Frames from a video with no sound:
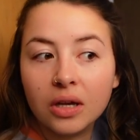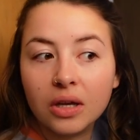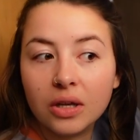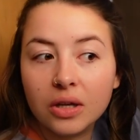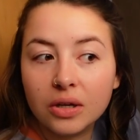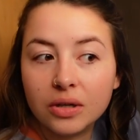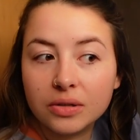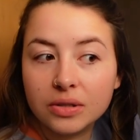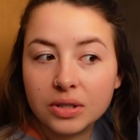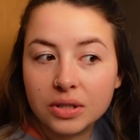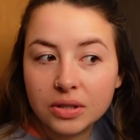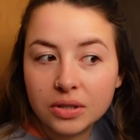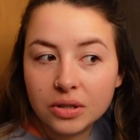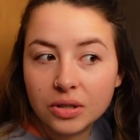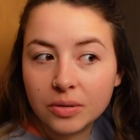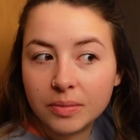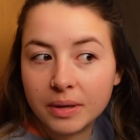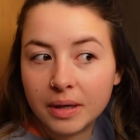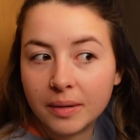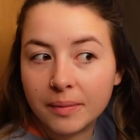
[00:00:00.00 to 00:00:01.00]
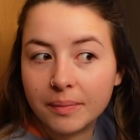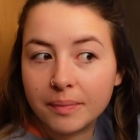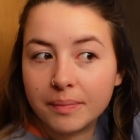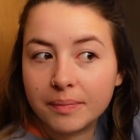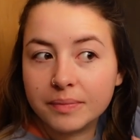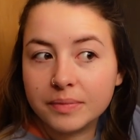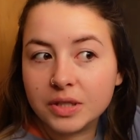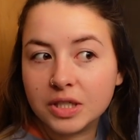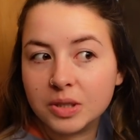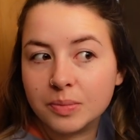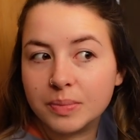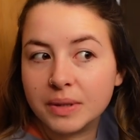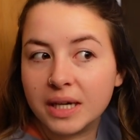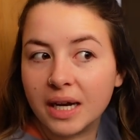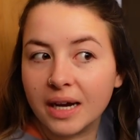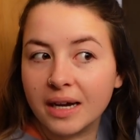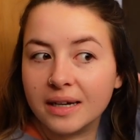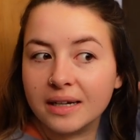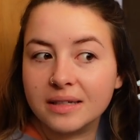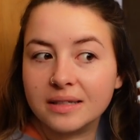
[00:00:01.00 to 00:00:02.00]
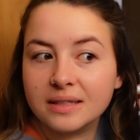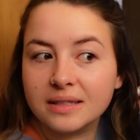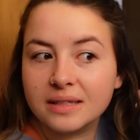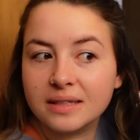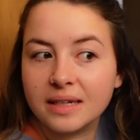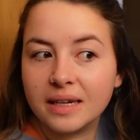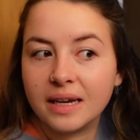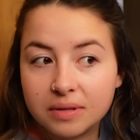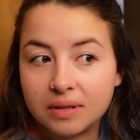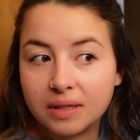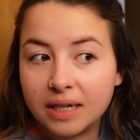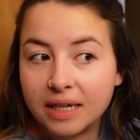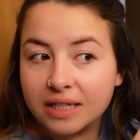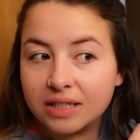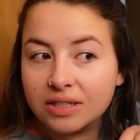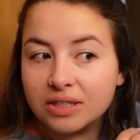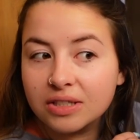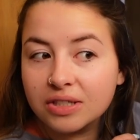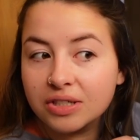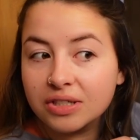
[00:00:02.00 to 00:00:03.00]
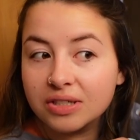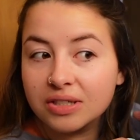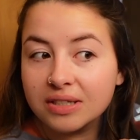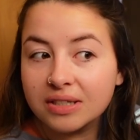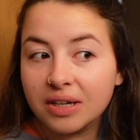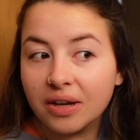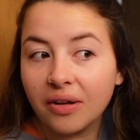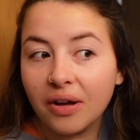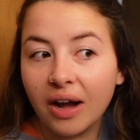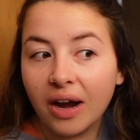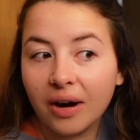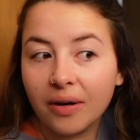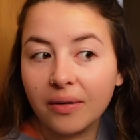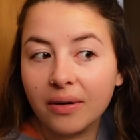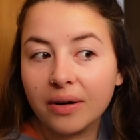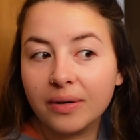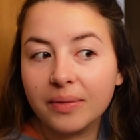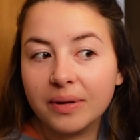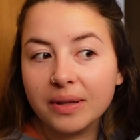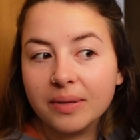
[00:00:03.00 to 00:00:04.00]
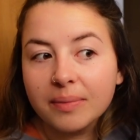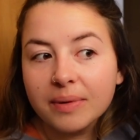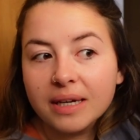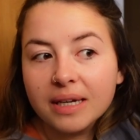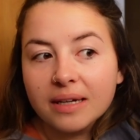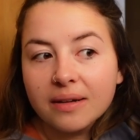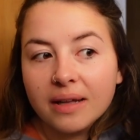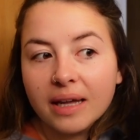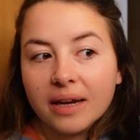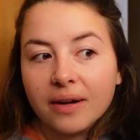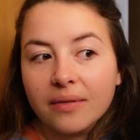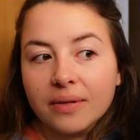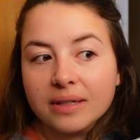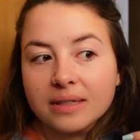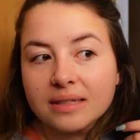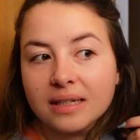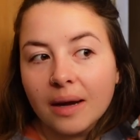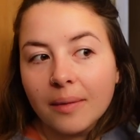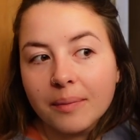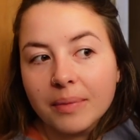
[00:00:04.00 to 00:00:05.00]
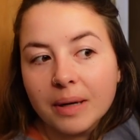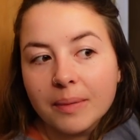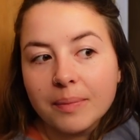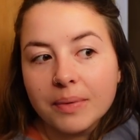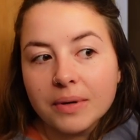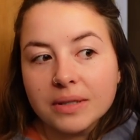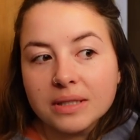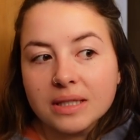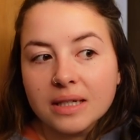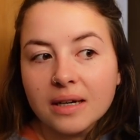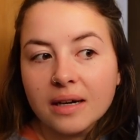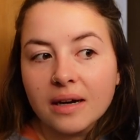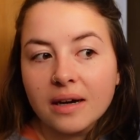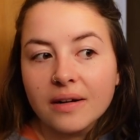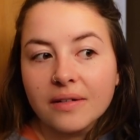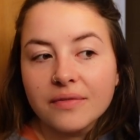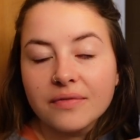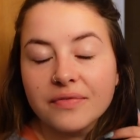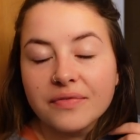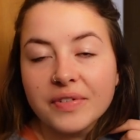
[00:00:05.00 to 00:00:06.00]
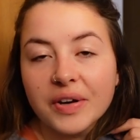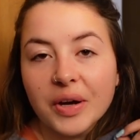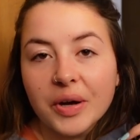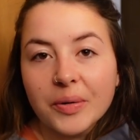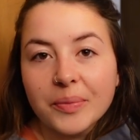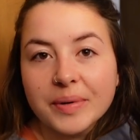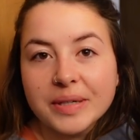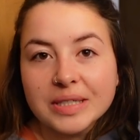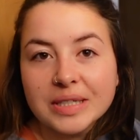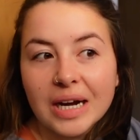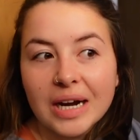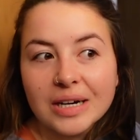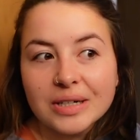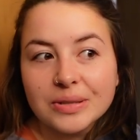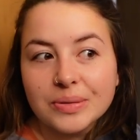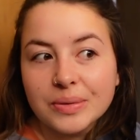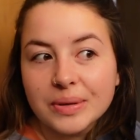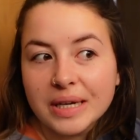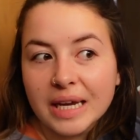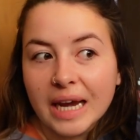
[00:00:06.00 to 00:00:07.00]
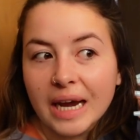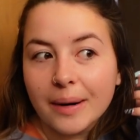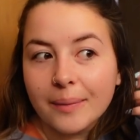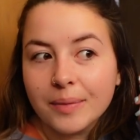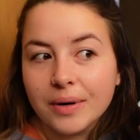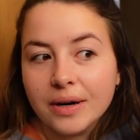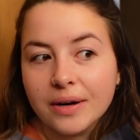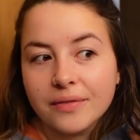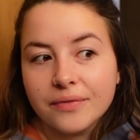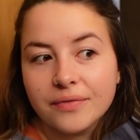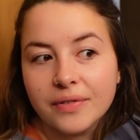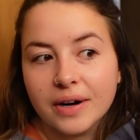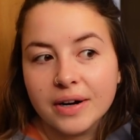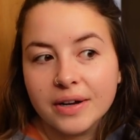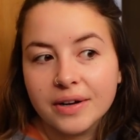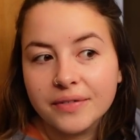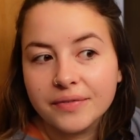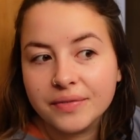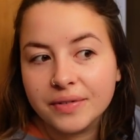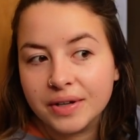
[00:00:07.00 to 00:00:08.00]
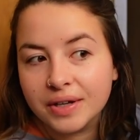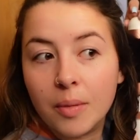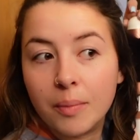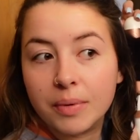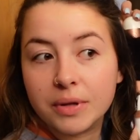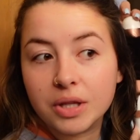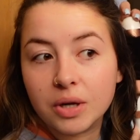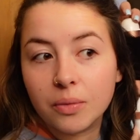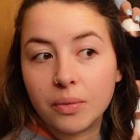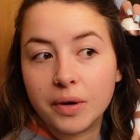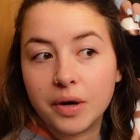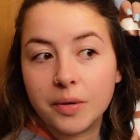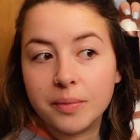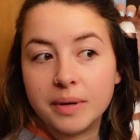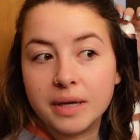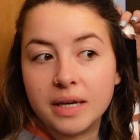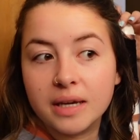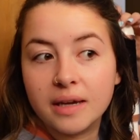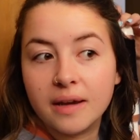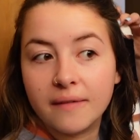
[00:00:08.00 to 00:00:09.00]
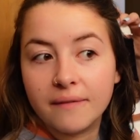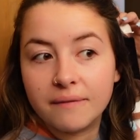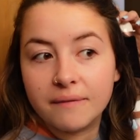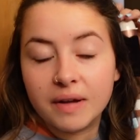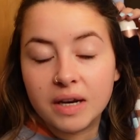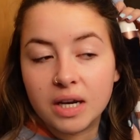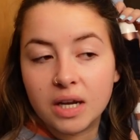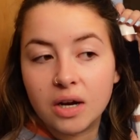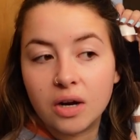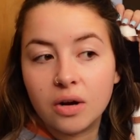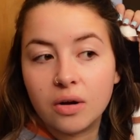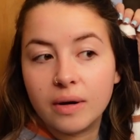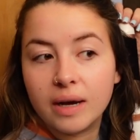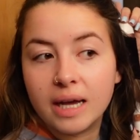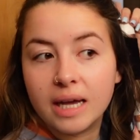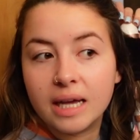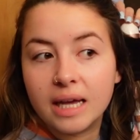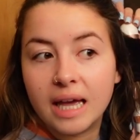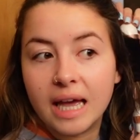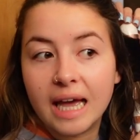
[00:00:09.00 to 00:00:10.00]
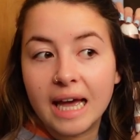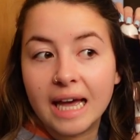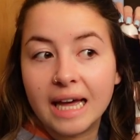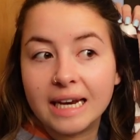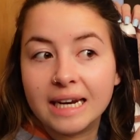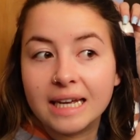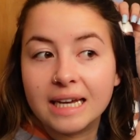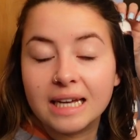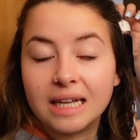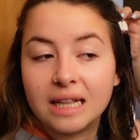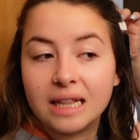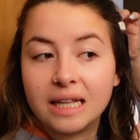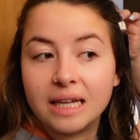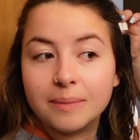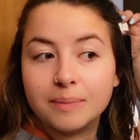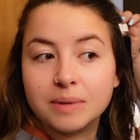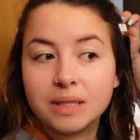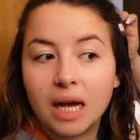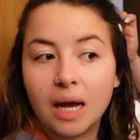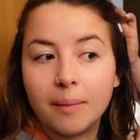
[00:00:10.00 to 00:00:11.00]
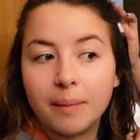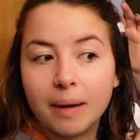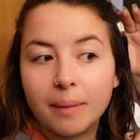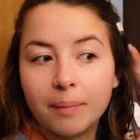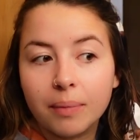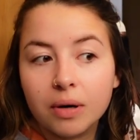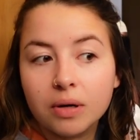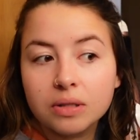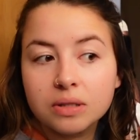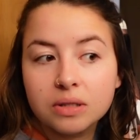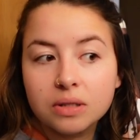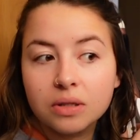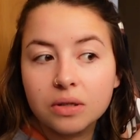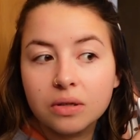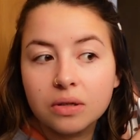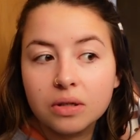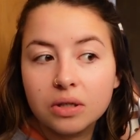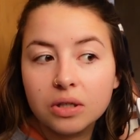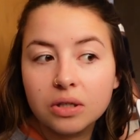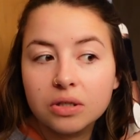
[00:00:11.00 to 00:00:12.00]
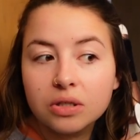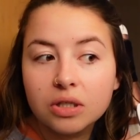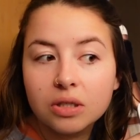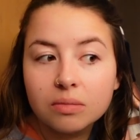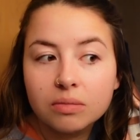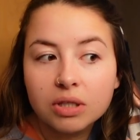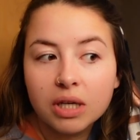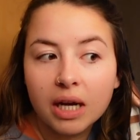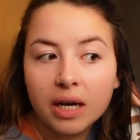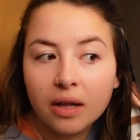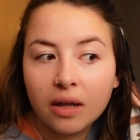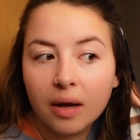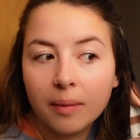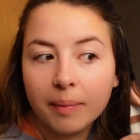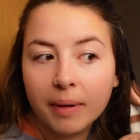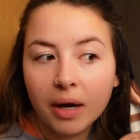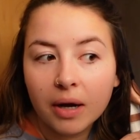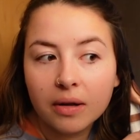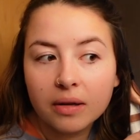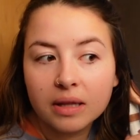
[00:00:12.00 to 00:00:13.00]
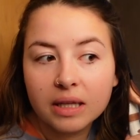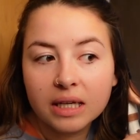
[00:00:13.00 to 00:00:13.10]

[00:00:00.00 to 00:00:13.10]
YouTube just because it's just still awkward with me, like with some people to film and talk to a camera in front of. But there will be video and clips on my personal YouTube channel about